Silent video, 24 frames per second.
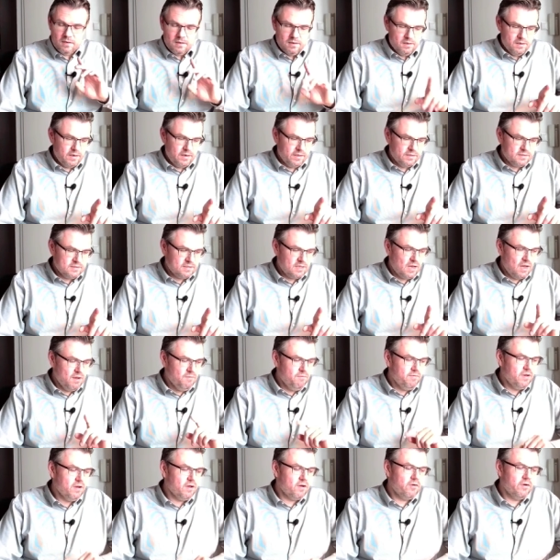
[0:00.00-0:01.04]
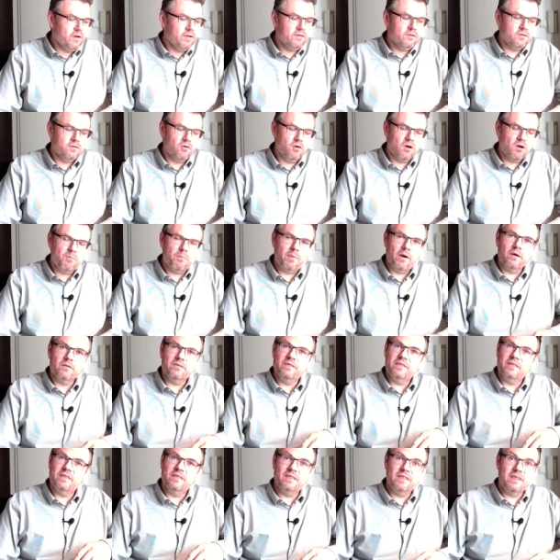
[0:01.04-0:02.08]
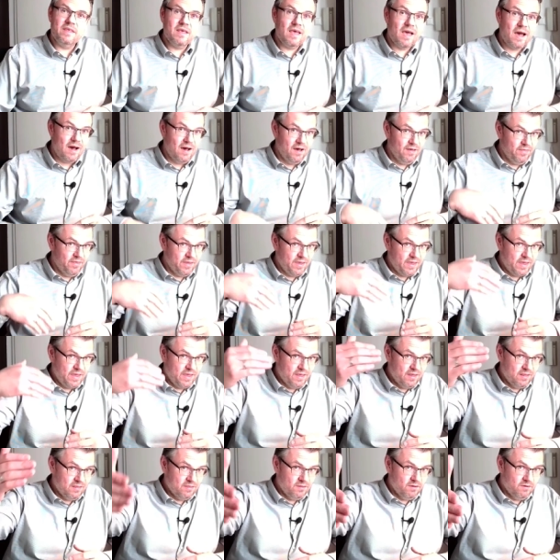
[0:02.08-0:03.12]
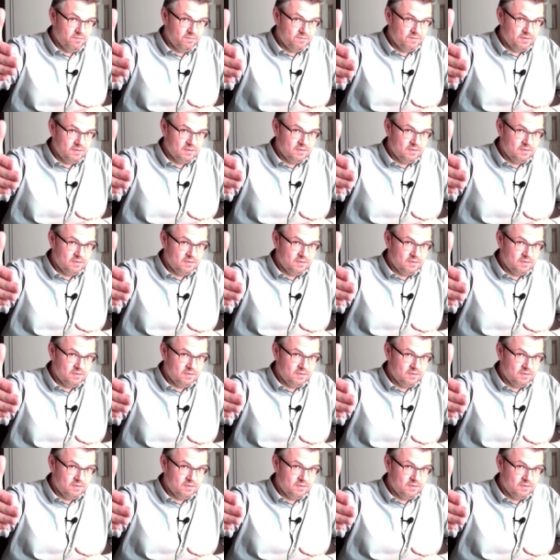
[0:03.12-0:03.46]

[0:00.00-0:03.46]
Next time we are going to talk about the other end of the,